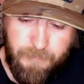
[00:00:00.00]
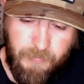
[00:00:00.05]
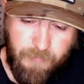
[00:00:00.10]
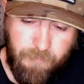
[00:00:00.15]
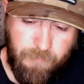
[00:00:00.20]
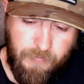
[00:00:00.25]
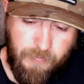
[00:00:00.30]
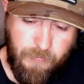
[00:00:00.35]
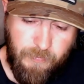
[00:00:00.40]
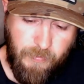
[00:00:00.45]

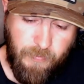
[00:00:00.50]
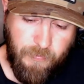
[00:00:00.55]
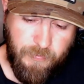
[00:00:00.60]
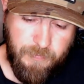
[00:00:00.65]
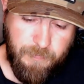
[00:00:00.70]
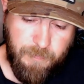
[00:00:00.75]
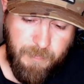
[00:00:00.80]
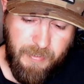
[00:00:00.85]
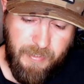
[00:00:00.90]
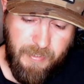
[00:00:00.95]
few others,
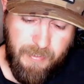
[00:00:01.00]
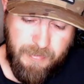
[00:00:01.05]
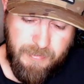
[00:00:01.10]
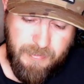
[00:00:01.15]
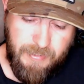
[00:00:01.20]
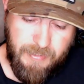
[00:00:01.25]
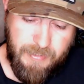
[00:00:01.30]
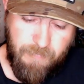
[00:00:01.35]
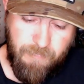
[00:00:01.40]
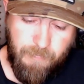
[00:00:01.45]
man. It's
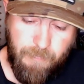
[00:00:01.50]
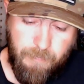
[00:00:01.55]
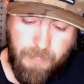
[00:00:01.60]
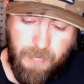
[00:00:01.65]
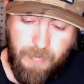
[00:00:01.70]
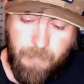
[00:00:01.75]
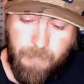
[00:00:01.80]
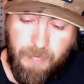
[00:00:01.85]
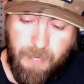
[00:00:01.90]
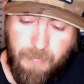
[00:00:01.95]
kind of
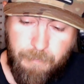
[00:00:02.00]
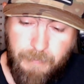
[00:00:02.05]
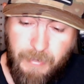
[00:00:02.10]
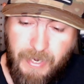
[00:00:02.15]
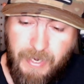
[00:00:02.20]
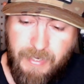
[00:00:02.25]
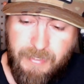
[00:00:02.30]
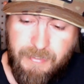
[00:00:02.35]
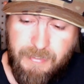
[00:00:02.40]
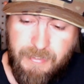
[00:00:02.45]
a, a, a
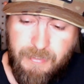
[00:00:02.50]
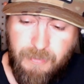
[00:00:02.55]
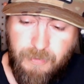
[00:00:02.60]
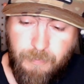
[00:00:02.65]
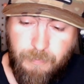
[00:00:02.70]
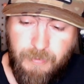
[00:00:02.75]
bad deal.